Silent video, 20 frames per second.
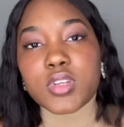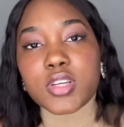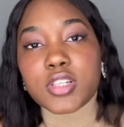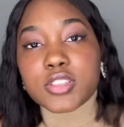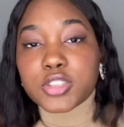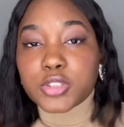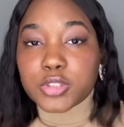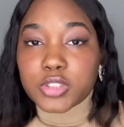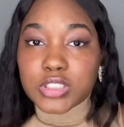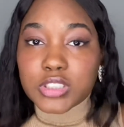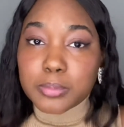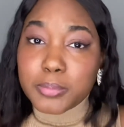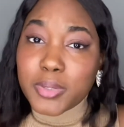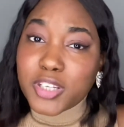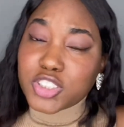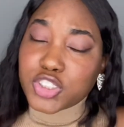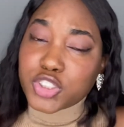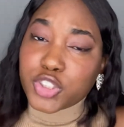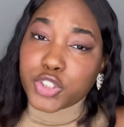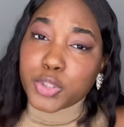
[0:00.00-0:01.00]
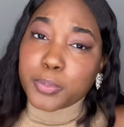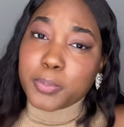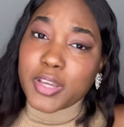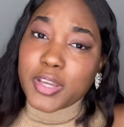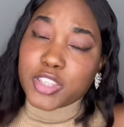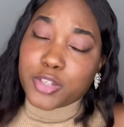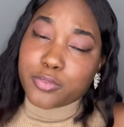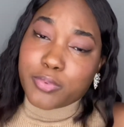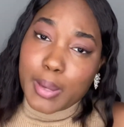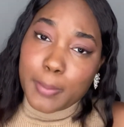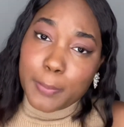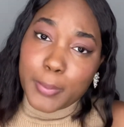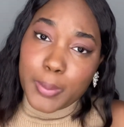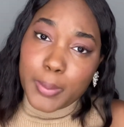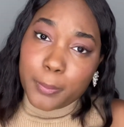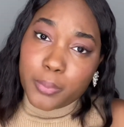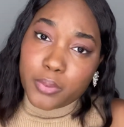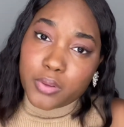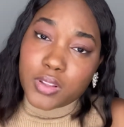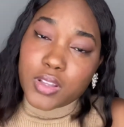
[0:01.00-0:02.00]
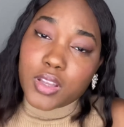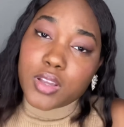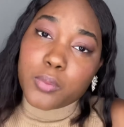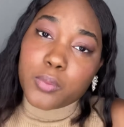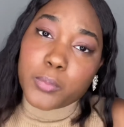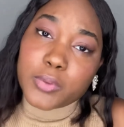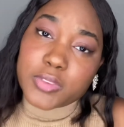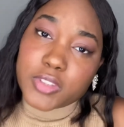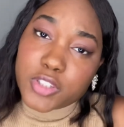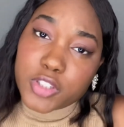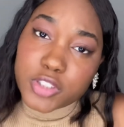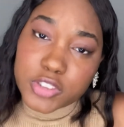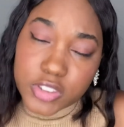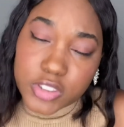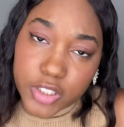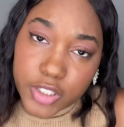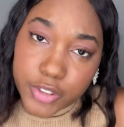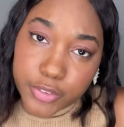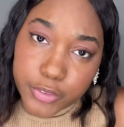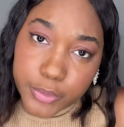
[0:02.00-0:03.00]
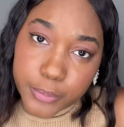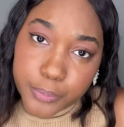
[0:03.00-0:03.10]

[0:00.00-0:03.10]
So just make sure you pick the right people within your study group,